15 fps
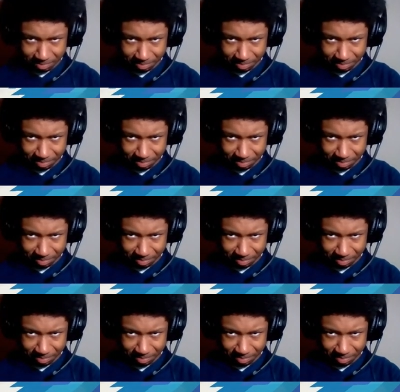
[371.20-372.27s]

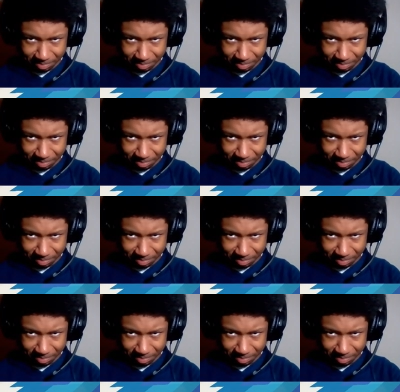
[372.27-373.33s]

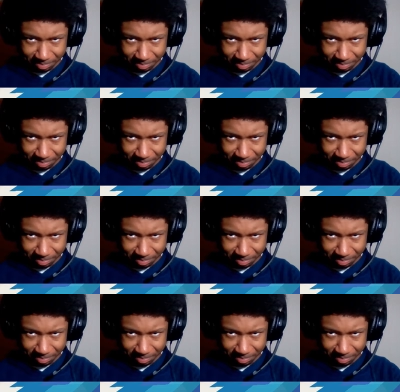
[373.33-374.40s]

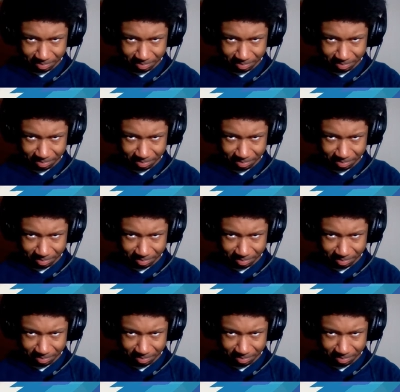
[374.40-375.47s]

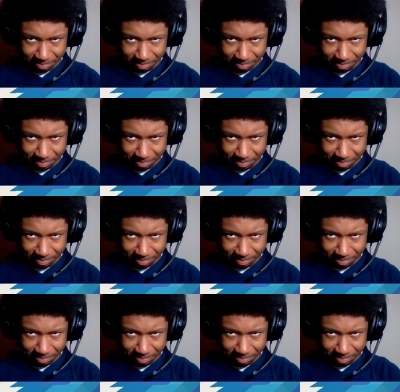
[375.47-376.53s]

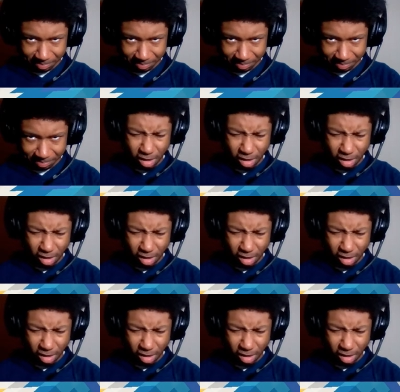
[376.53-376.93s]
Nobody speaks.